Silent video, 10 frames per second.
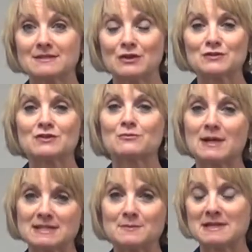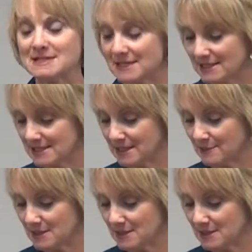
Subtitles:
and those are the recipes that seem